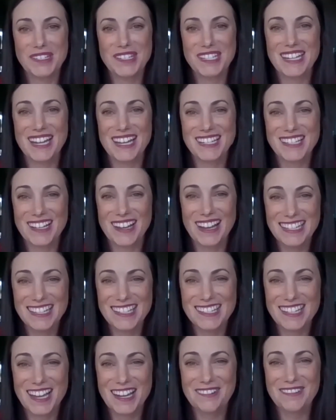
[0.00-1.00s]
in our
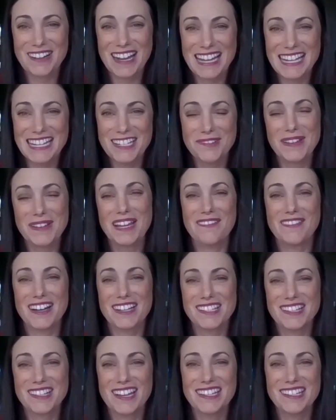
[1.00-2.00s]
Science Diet range. We have our
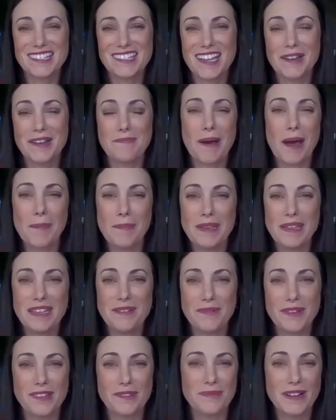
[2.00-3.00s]
Science Diet
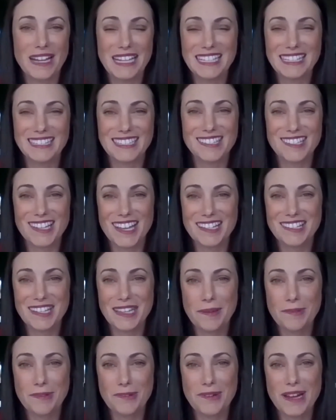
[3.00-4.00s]
puppy with regular size
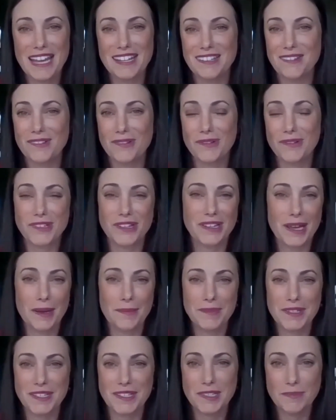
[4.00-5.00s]
kibble and also
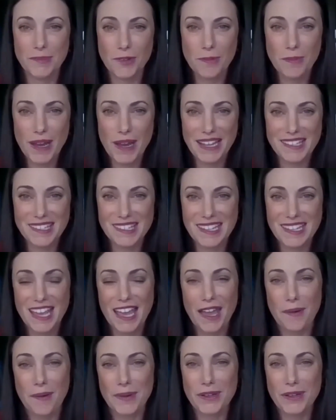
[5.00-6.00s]
comes in small bites.
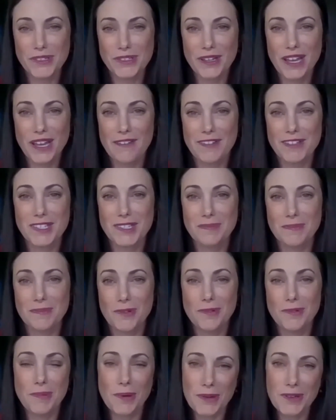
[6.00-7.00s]
We also have a
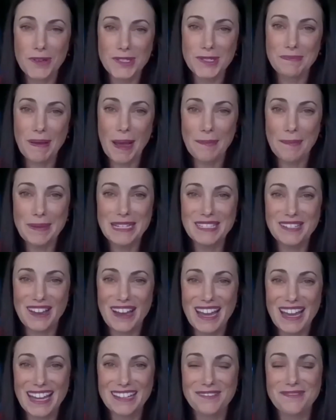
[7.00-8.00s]
small paws puppy
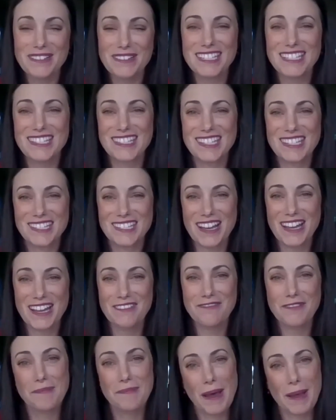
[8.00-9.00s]
diet, which is
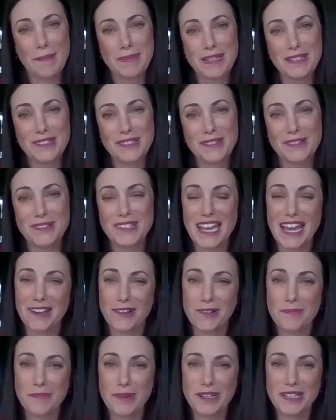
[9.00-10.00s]
designed for puppies whose
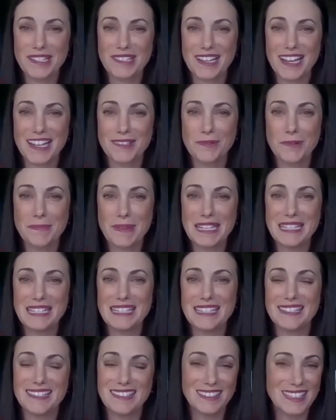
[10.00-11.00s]
adult body size will
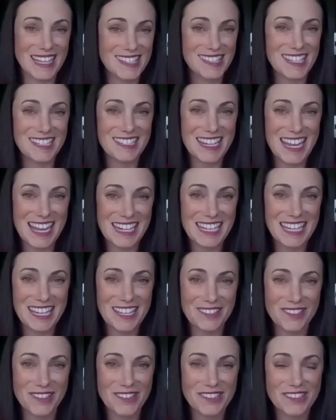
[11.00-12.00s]
be less than 10
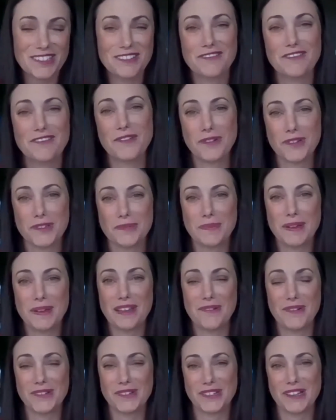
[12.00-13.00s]
kilos. And of course,
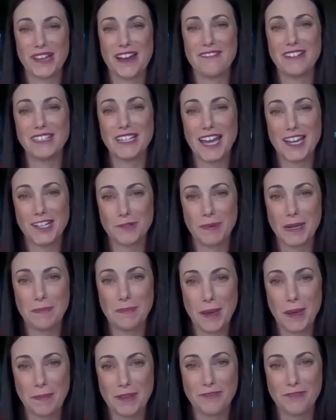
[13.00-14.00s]
we also have a large breed
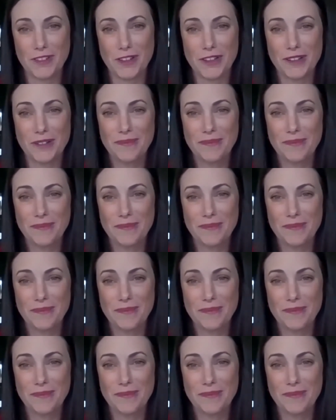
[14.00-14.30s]
puppy food.